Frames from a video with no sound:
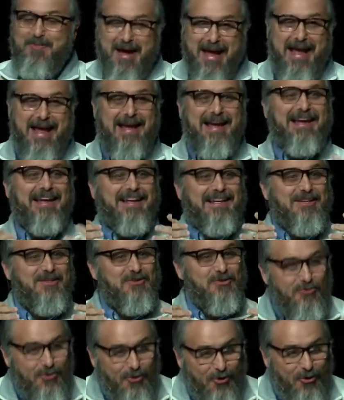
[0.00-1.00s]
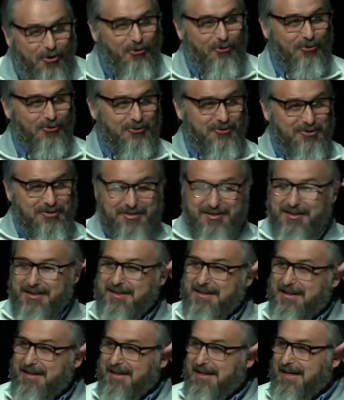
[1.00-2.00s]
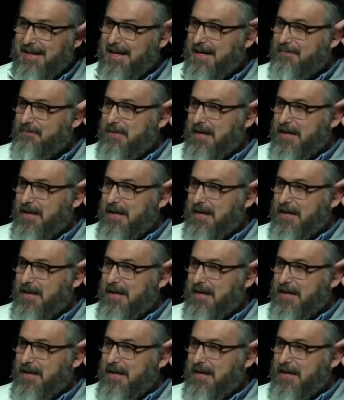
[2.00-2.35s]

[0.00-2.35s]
disobeying his rules.